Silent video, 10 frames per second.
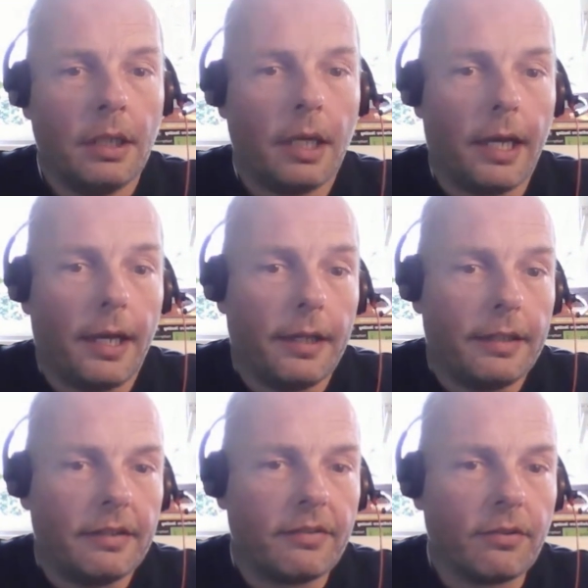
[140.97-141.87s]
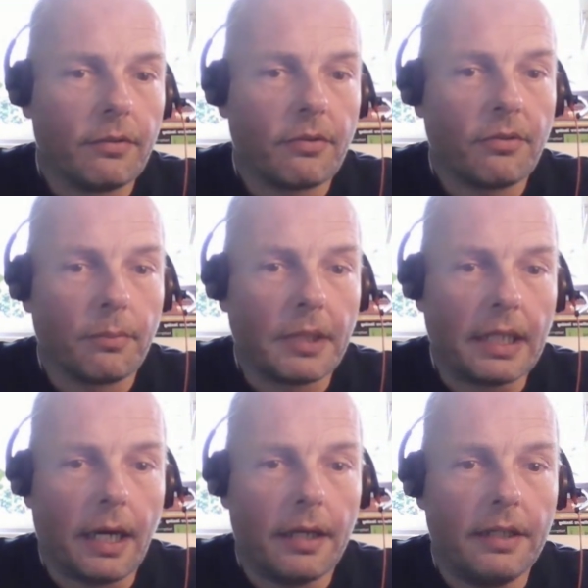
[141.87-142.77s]
And this is also something
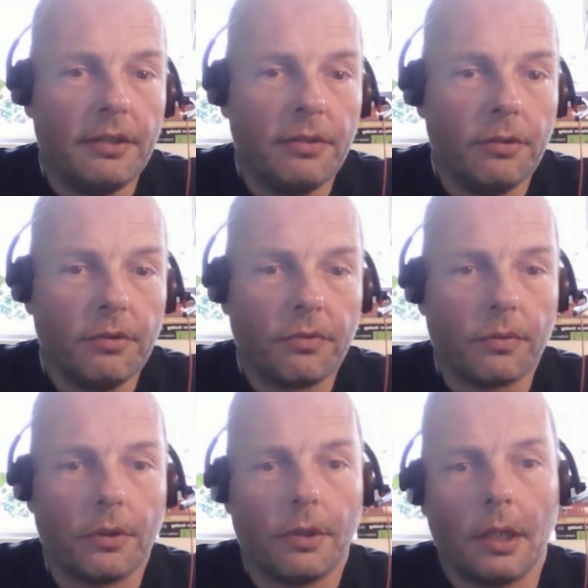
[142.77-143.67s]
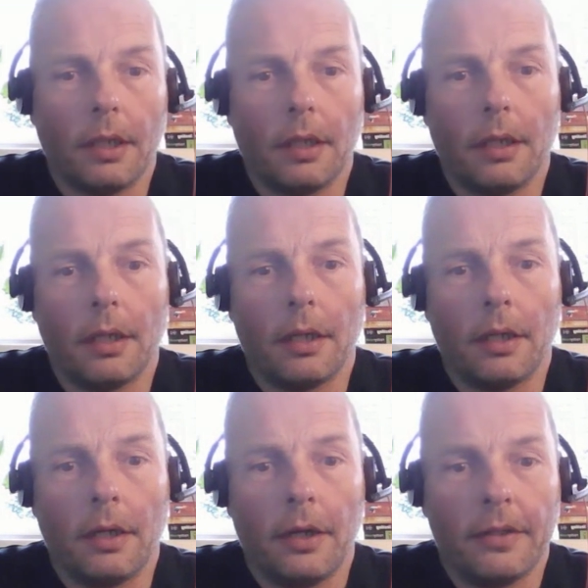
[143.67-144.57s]
I use for
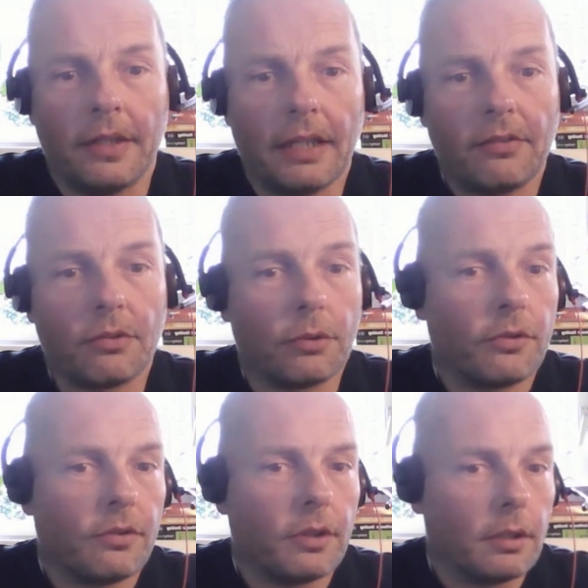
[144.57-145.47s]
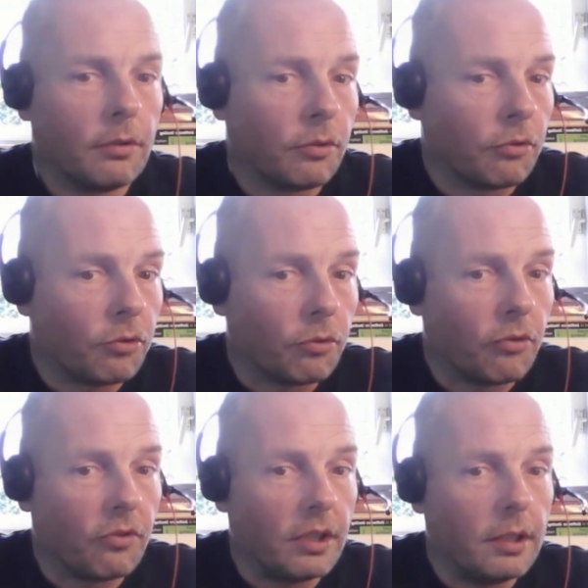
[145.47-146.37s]
that sort of
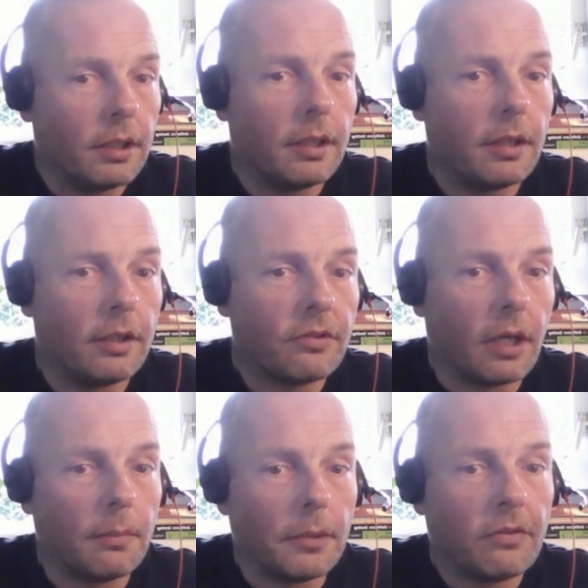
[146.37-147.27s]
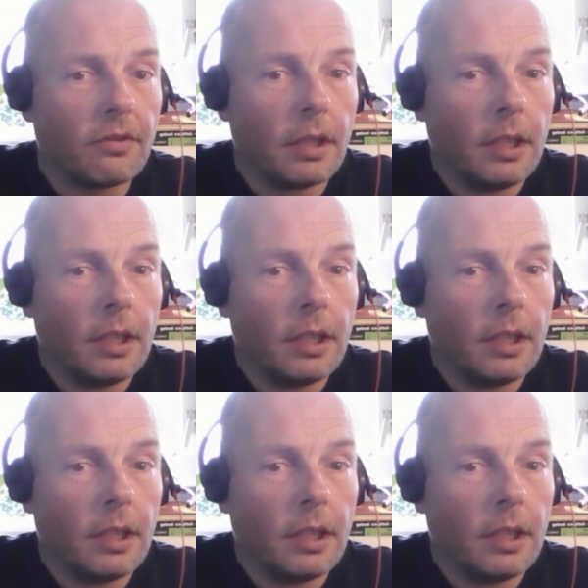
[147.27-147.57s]
consultancy assignments.